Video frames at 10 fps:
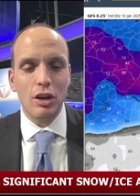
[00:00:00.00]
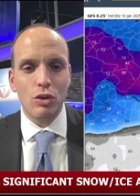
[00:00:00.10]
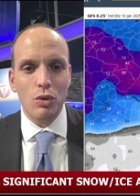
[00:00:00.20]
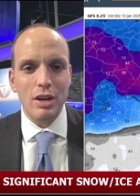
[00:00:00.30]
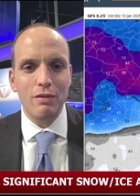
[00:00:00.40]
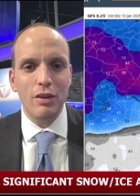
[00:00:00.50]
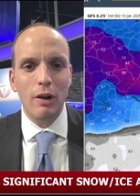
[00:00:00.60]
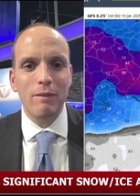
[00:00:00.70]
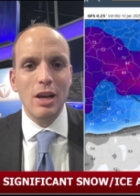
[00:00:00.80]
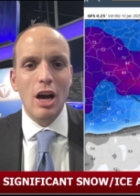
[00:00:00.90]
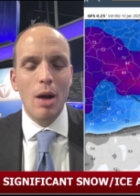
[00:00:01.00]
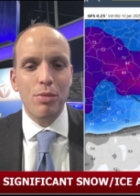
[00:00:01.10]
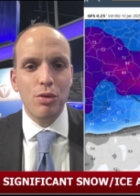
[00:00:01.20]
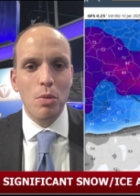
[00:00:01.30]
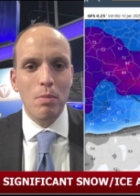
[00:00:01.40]
Greenville, up
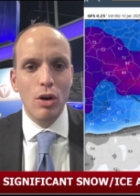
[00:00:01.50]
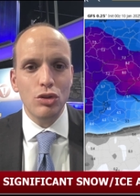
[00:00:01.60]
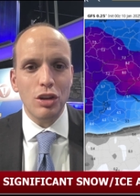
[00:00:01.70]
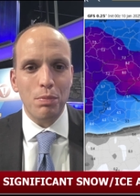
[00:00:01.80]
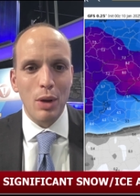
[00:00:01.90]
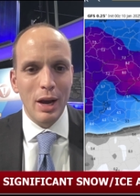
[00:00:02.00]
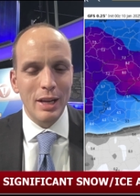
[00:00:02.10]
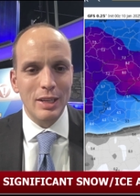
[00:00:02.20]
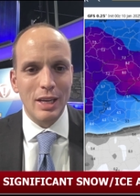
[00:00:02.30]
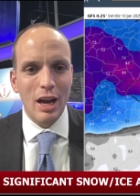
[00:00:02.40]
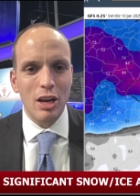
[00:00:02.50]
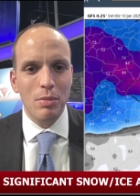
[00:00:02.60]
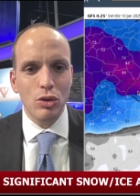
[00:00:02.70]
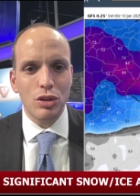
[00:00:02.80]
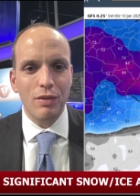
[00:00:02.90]
through most of Pickens County,
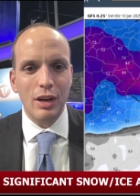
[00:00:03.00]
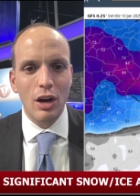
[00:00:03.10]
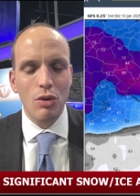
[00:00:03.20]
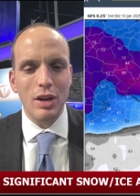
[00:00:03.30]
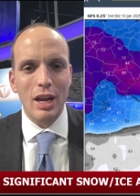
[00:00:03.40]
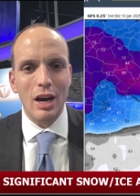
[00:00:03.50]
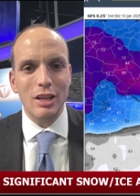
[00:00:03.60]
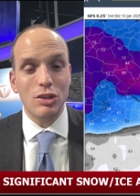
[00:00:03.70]
most of Oconee County.